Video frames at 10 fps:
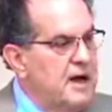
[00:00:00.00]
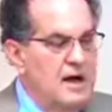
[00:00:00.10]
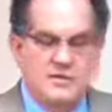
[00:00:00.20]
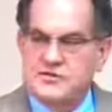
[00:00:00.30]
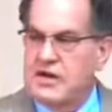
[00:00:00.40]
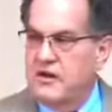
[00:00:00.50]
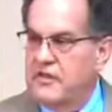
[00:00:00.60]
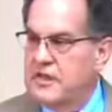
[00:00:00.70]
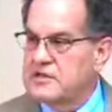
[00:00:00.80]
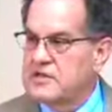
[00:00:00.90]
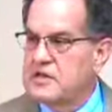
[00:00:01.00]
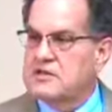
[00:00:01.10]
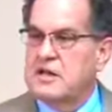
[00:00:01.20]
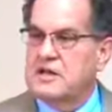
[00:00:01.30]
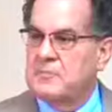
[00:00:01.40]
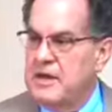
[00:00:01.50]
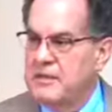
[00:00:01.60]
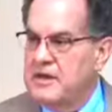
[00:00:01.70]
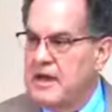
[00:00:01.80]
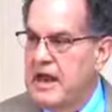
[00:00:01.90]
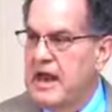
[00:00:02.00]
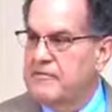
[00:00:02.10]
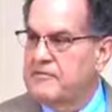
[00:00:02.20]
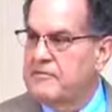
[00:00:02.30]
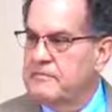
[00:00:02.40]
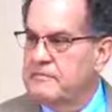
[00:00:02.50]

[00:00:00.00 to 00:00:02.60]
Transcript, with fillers: I'll settle this. Let's cut the baby in half.